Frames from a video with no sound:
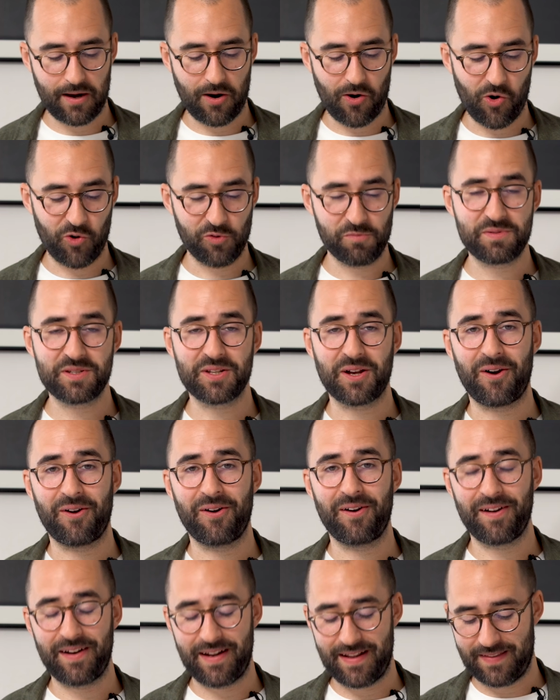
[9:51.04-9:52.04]
hopes
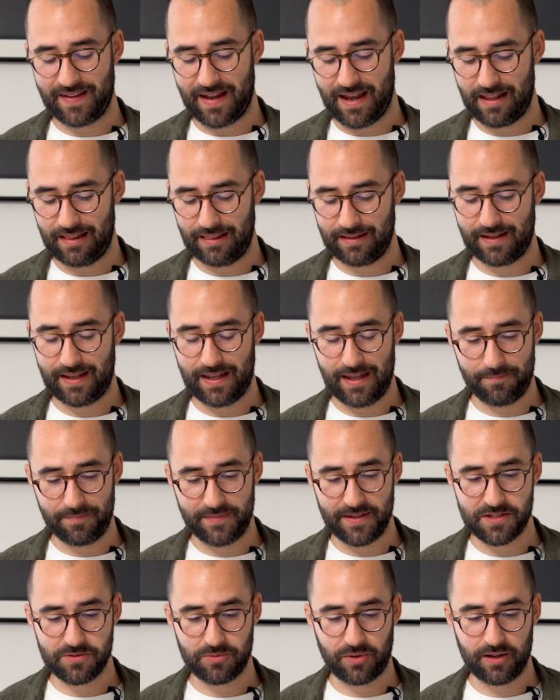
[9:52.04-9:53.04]
are that I'll keep
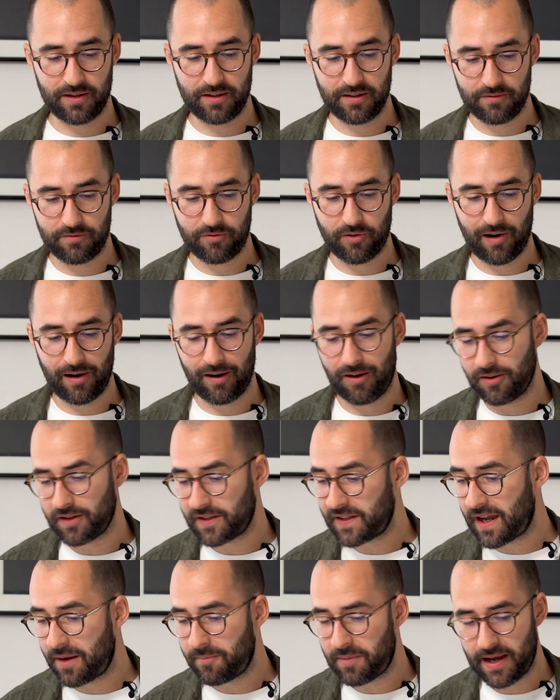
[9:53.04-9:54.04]
this one for a long
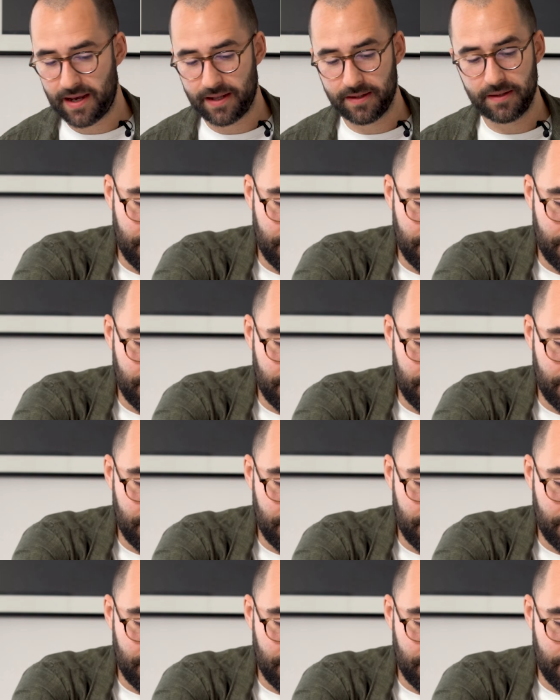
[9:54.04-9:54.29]
time ahead.